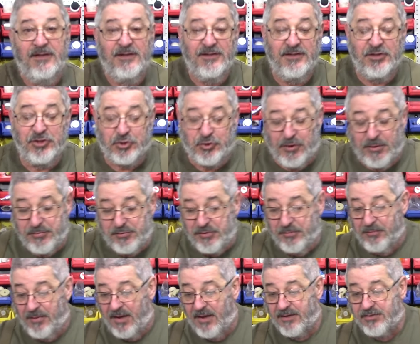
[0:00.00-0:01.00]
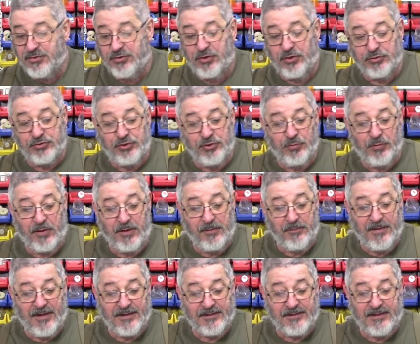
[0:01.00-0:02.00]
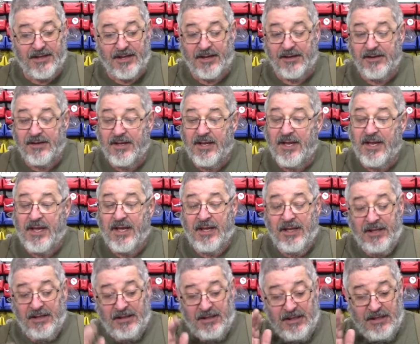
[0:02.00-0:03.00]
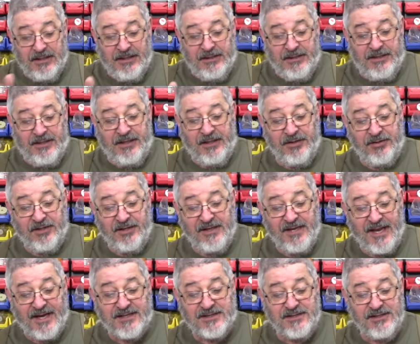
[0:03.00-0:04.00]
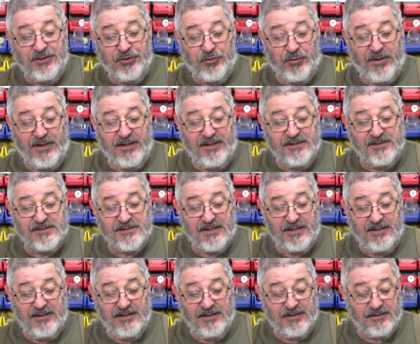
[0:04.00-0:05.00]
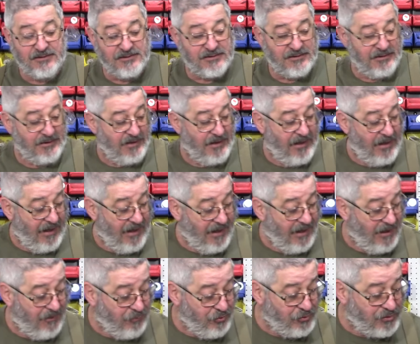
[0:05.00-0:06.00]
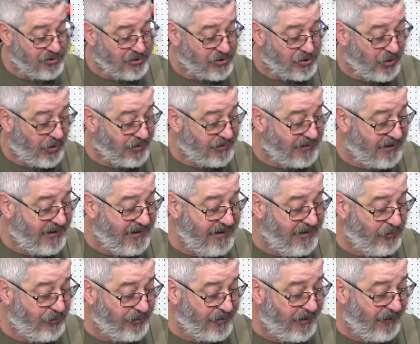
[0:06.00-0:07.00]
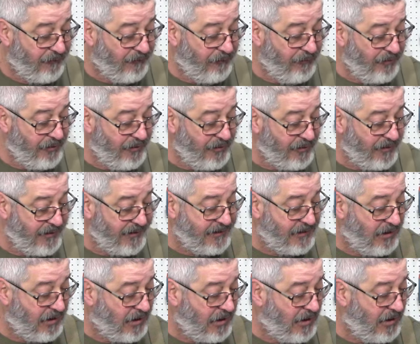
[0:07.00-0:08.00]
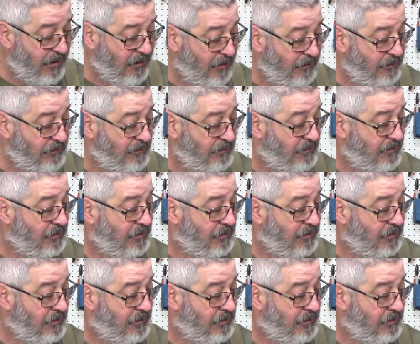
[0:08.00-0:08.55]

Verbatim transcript: description box, so don't you worry about that. The next ingredients is, and I'm gonna just start the heat on there really low,